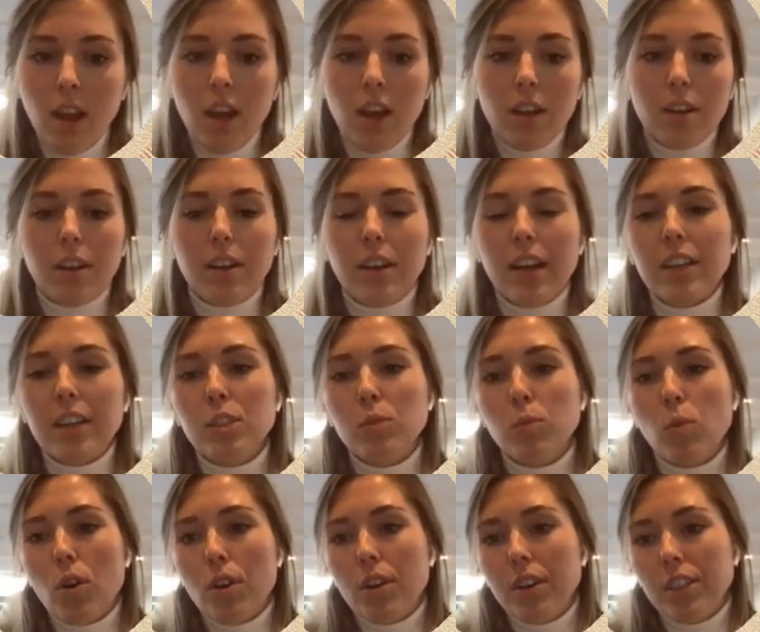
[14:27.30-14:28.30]
The next
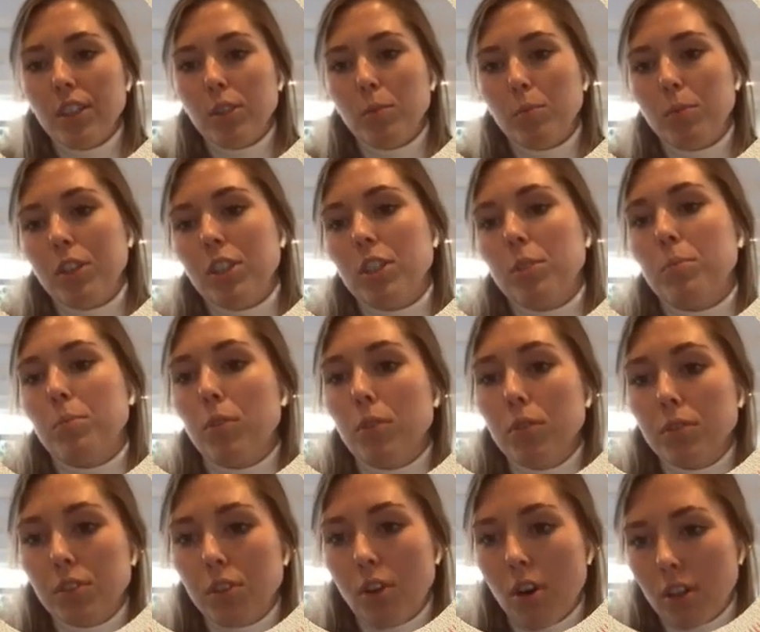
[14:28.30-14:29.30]
one is the principle of
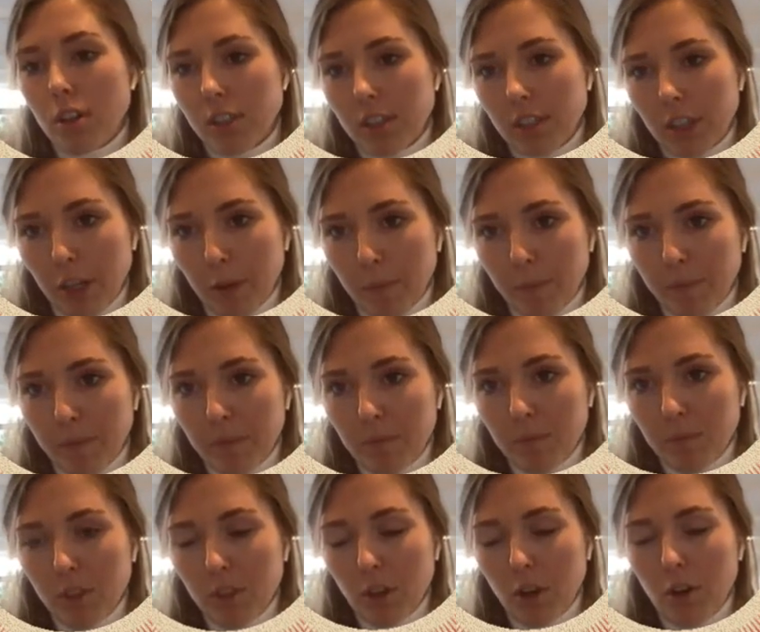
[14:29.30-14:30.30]
scarcity.
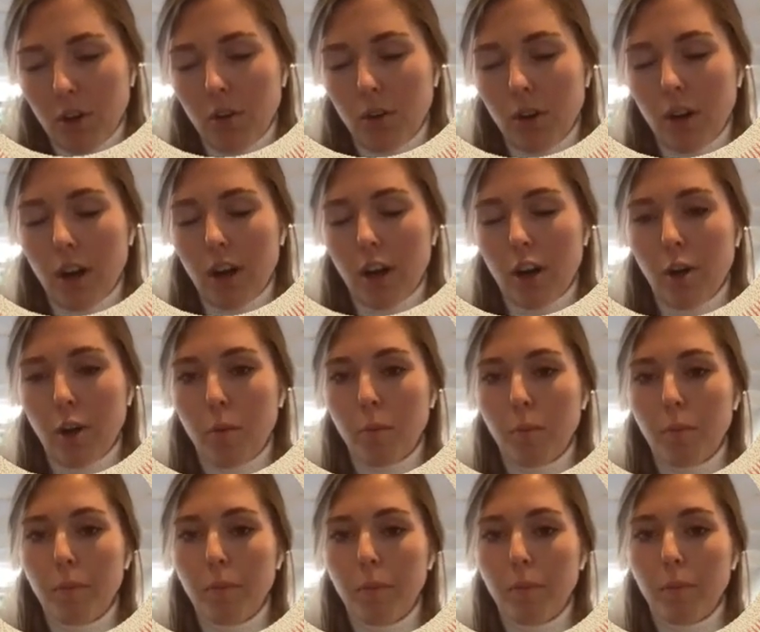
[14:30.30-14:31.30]
So,
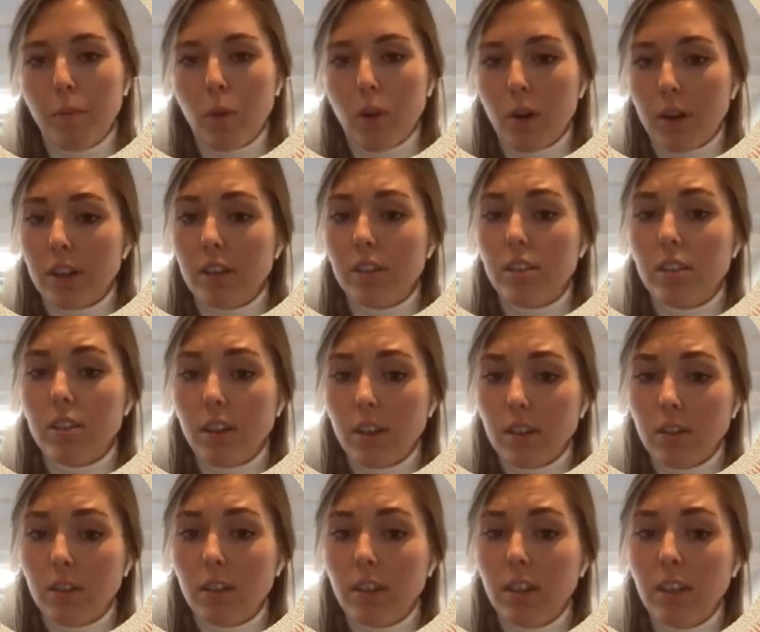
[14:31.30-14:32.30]
well, it's
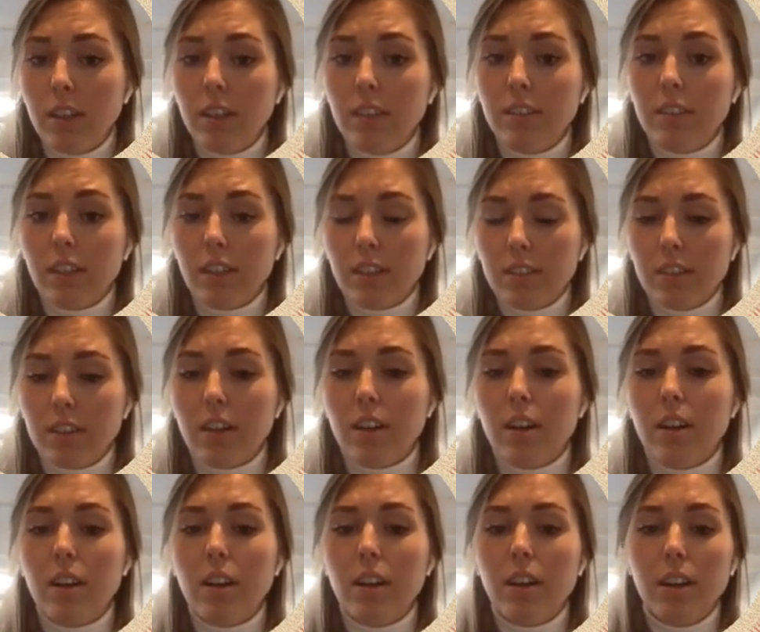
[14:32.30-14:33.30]
literally that there
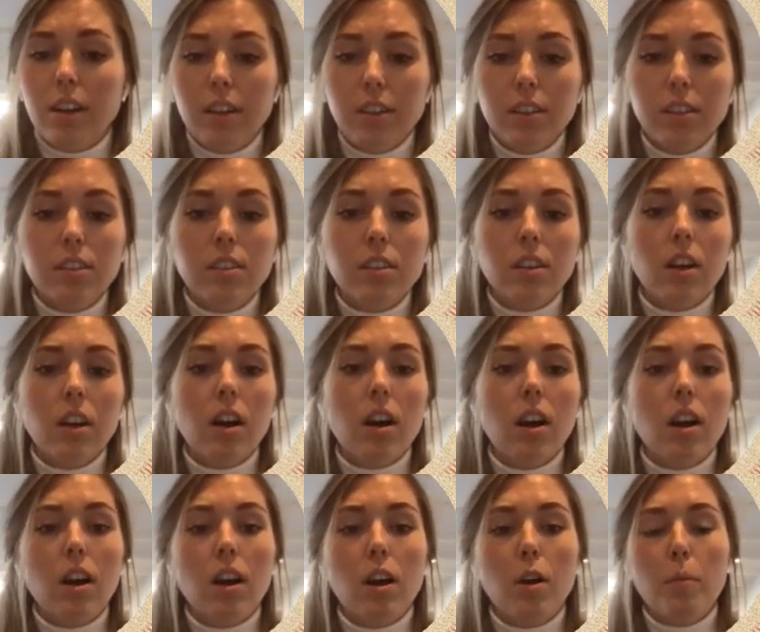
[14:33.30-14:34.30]
is
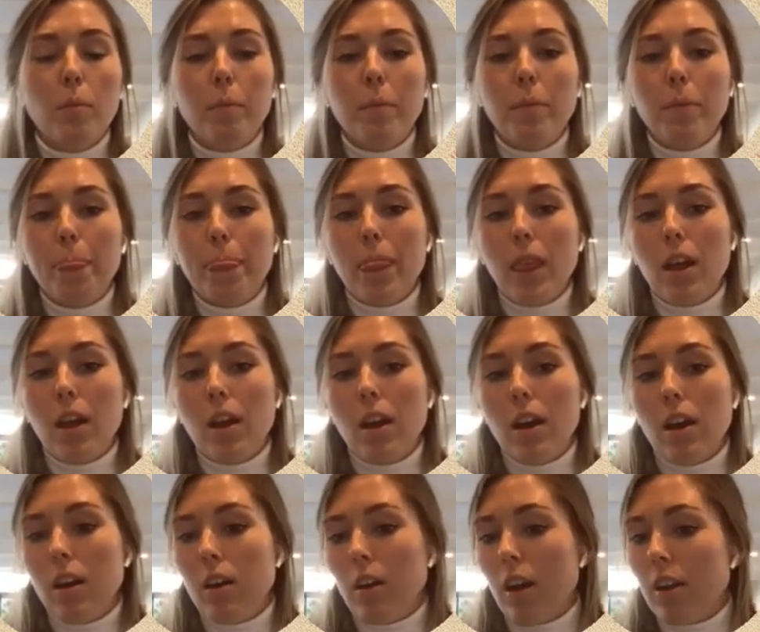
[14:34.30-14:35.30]

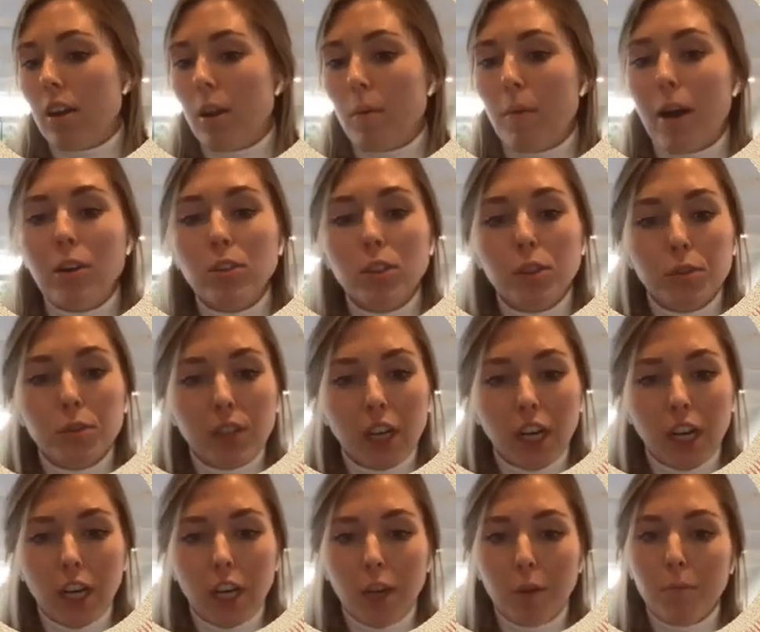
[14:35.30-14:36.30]
an amount of
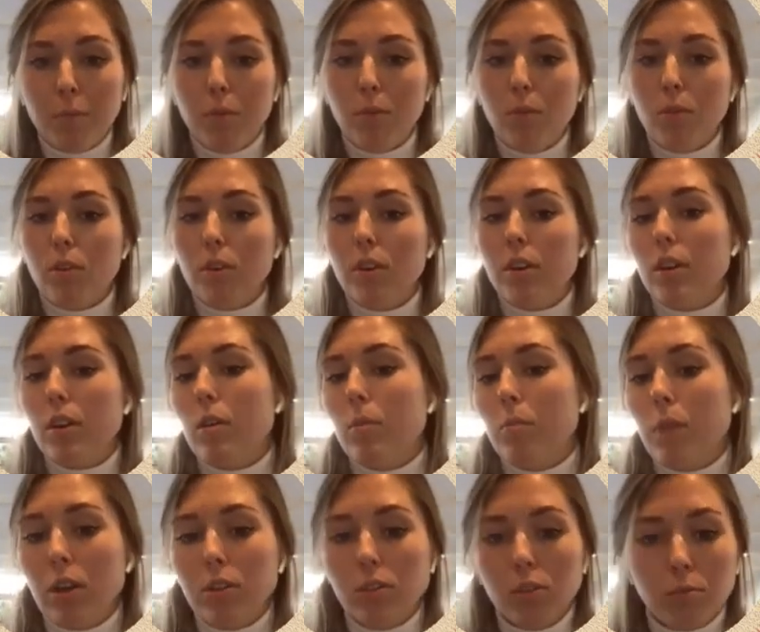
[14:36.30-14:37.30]
time or an
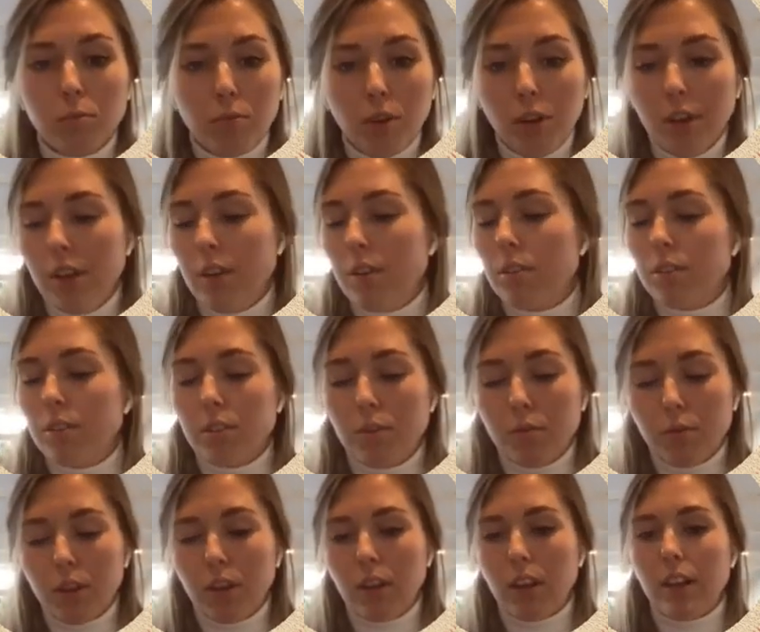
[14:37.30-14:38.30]
amount of money or
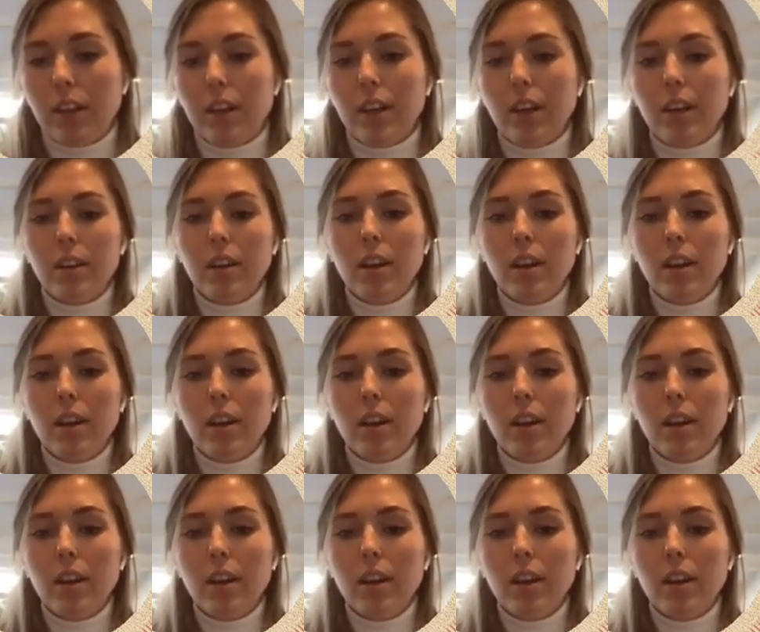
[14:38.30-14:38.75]
something like that,